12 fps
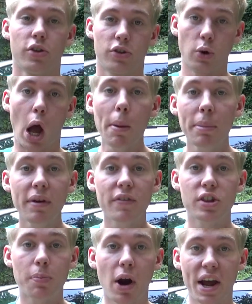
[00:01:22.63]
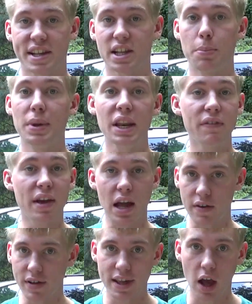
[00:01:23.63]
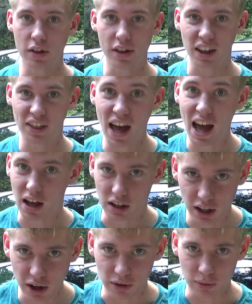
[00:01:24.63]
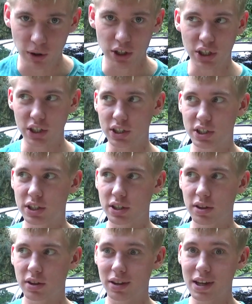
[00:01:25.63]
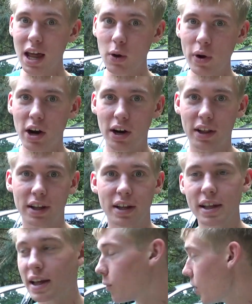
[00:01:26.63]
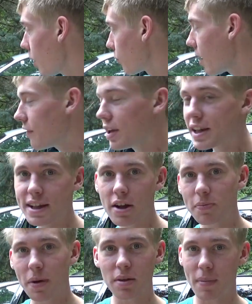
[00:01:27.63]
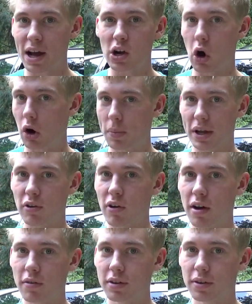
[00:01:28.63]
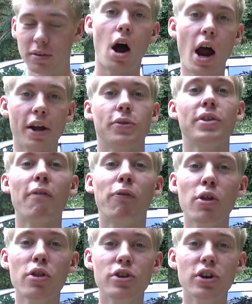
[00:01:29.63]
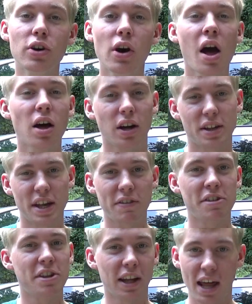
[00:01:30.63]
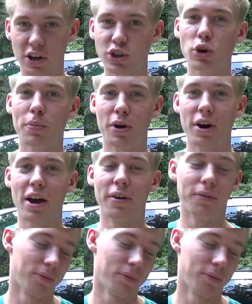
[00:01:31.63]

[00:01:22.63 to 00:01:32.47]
So I'm even surprised that the minivan even sounds like that alone, which is kind of weird, because when I rev it, it sounds better than my car being revved. All right, so without further ado, let's see if this thing can actually do a burnout.